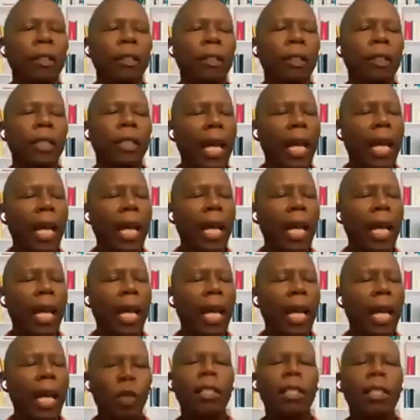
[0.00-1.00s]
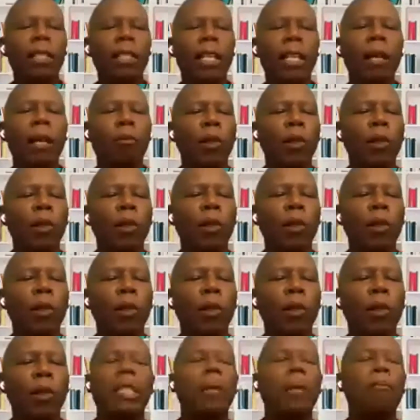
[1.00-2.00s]
Yeah, well, give me an example
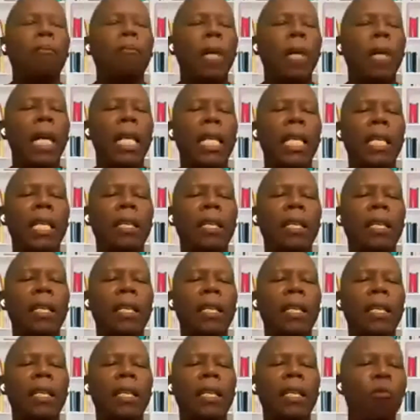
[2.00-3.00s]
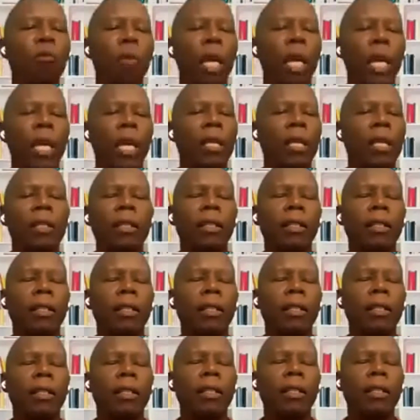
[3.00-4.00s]
of some money that you made
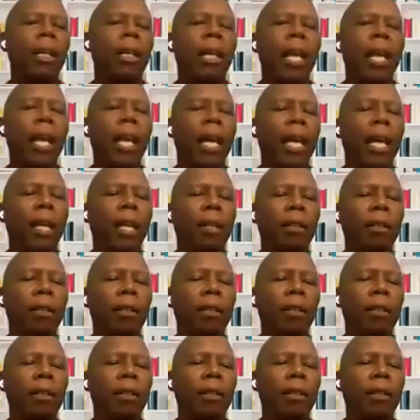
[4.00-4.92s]
and,